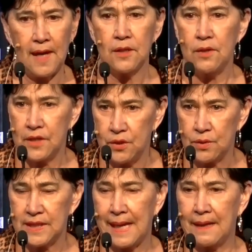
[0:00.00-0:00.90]
I know that
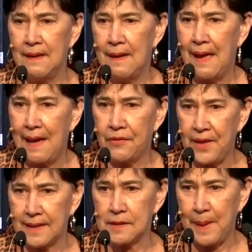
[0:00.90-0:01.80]
you'll take our
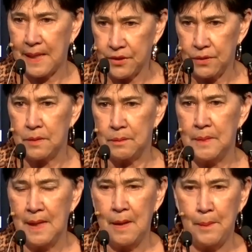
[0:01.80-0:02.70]
thanks back to them,